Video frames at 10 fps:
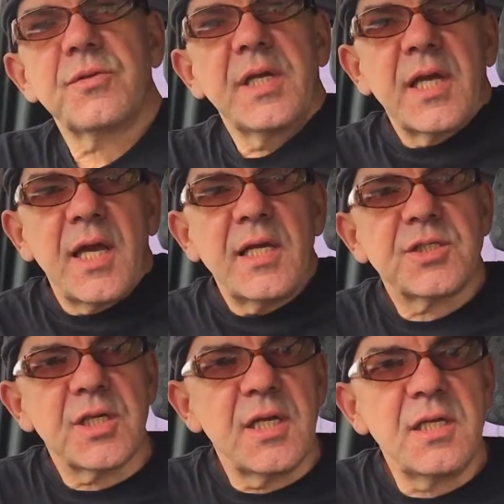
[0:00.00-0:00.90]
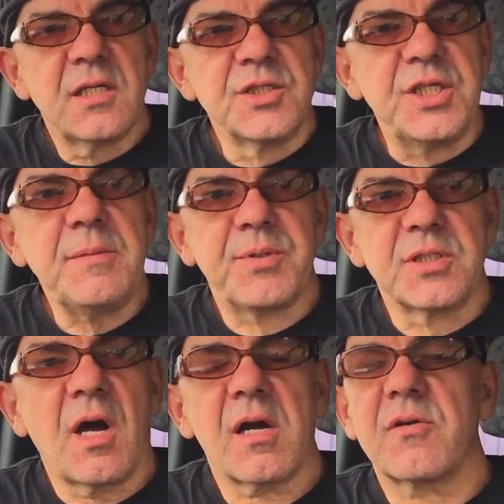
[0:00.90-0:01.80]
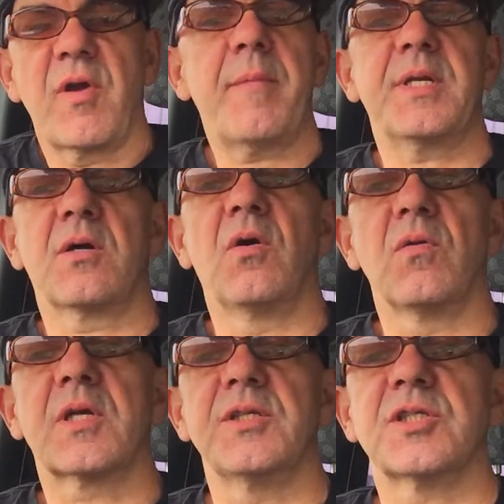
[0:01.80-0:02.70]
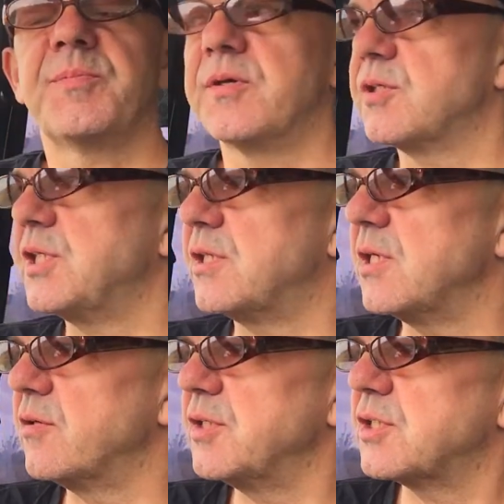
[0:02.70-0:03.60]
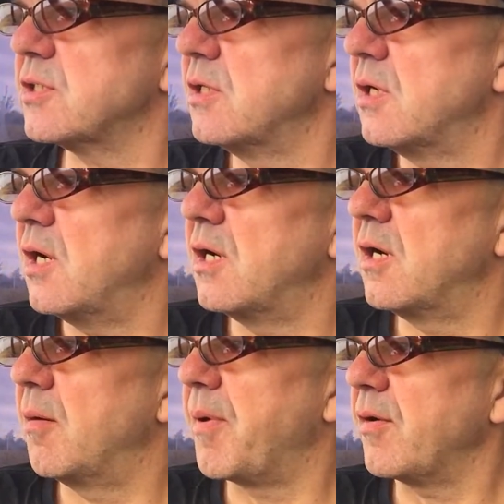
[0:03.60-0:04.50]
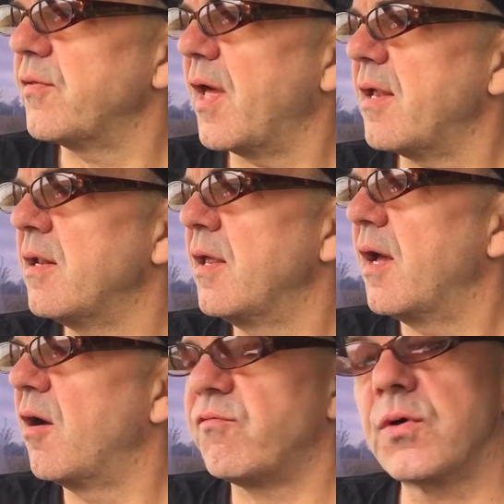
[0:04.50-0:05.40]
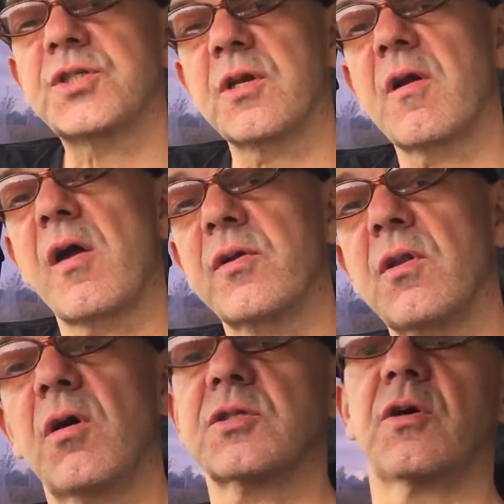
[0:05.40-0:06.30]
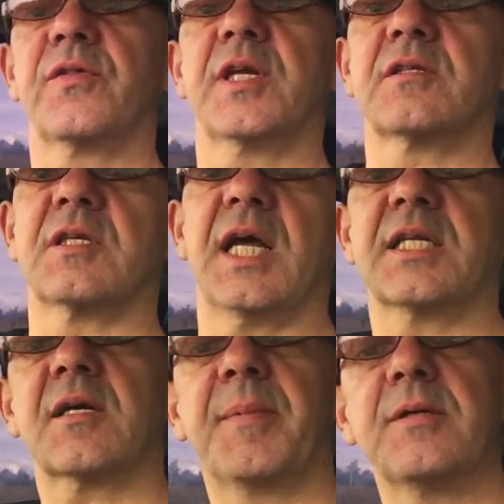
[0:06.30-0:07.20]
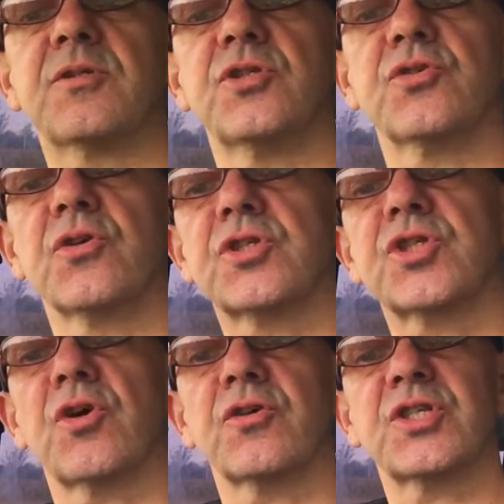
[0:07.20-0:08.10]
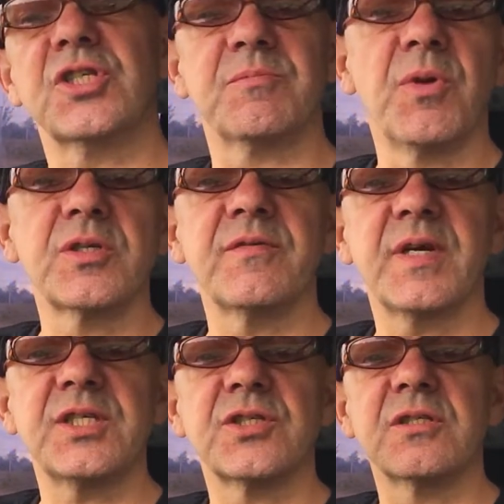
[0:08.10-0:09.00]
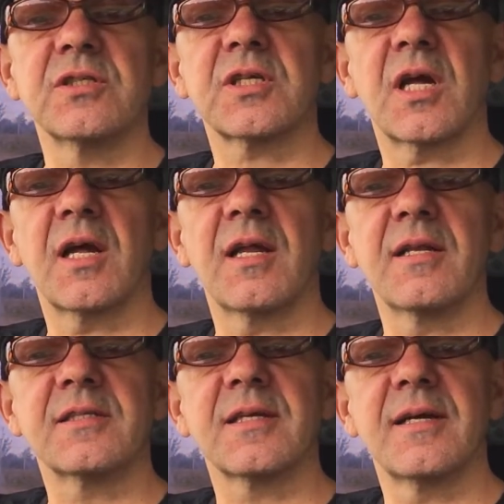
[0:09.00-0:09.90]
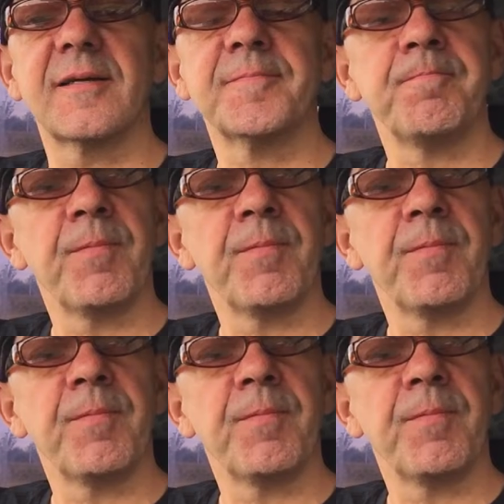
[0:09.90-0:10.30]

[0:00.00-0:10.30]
to engage in deep, dark rabbit hole conspiracy theories about that, of which there are a lot on the internet about George Soros's motivations and